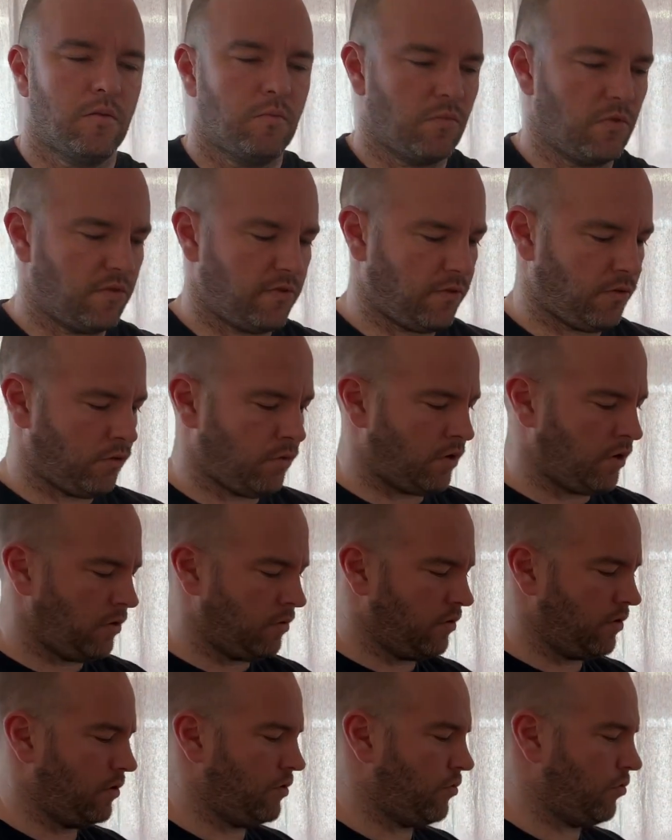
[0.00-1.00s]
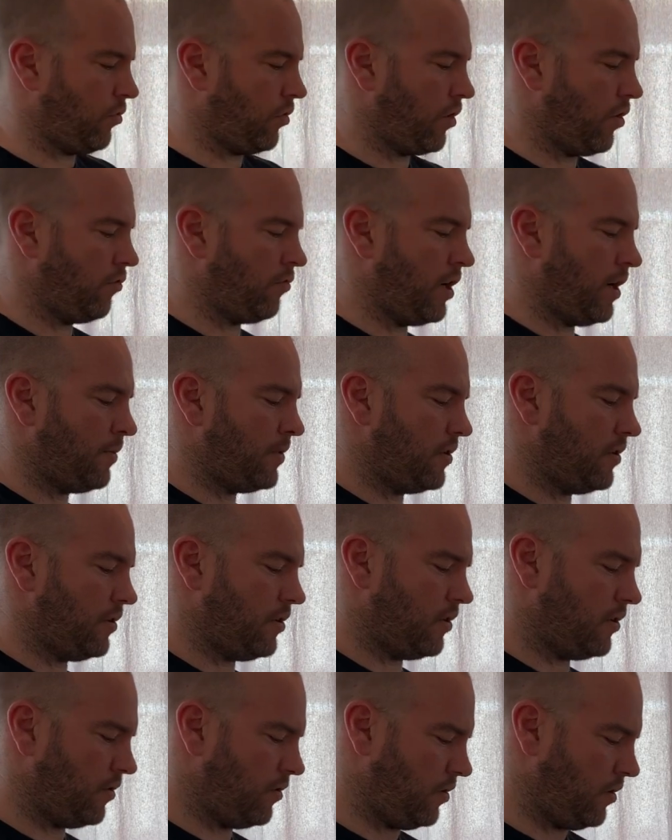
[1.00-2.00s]
before. Toronto
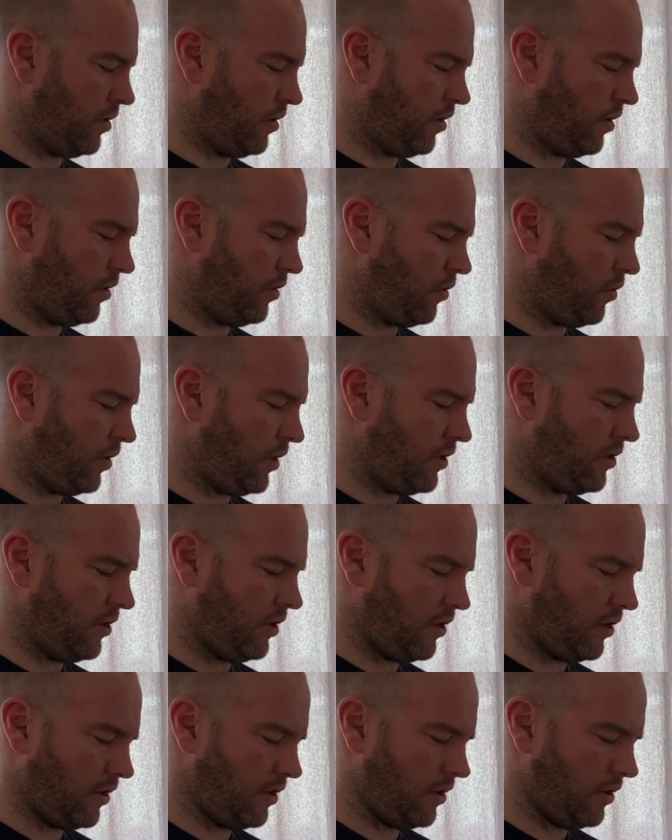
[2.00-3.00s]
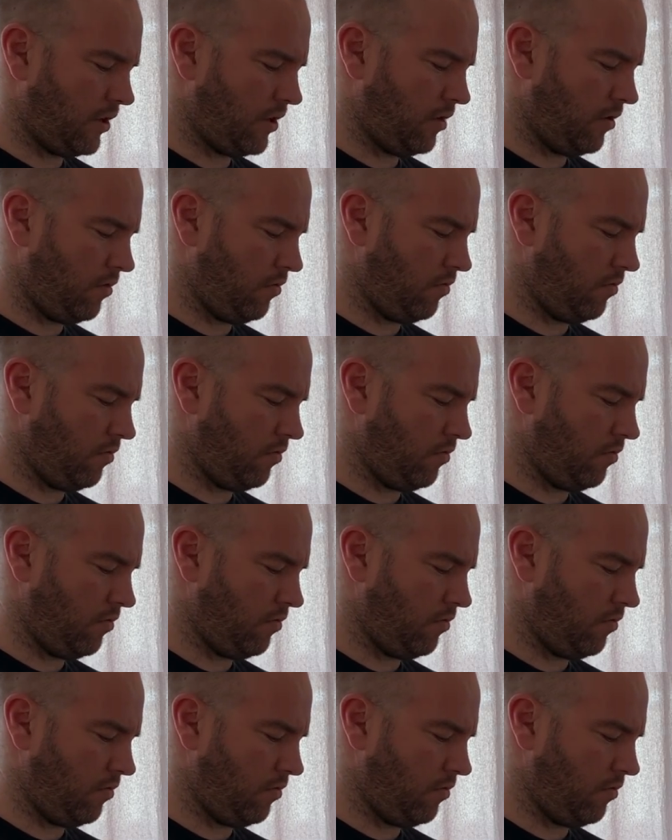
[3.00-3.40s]
Raptors in 96